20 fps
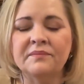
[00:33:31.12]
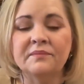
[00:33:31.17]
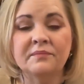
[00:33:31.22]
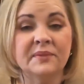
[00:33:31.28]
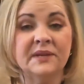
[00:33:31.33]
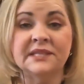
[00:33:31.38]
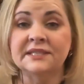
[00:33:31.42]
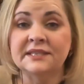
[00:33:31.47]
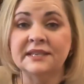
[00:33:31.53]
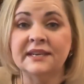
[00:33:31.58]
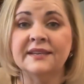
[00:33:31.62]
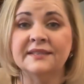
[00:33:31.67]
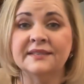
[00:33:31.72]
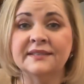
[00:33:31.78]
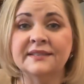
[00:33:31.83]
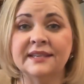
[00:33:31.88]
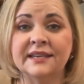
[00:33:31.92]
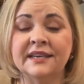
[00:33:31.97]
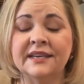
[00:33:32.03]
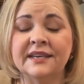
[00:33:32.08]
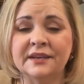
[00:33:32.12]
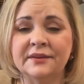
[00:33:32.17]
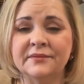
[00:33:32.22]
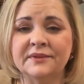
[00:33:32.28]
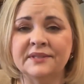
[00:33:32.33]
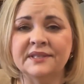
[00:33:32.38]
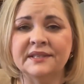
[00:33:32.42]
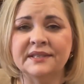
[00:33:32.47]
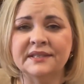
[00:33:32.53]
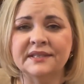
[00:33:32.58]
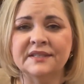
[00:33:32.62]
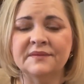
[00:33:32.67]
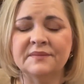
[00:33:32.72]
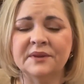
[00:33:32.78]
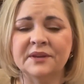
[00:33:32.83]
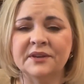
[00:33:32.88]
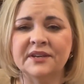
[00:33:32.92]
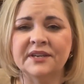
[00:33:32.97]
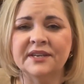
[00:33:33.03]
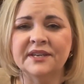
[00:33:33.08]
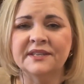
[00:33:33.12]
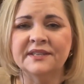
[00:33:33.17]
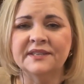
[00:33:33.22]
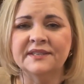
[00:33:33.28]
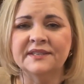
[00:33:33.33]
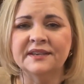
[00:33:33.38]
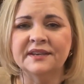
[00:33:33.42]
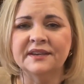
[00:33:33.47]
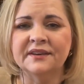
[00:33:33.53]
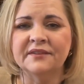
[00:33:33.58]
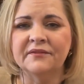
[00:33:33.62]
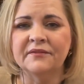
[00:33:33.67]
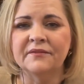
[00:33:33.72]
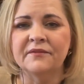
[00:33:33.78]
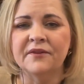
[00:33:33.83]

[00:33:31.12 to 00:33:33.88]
PTSD he was experiencing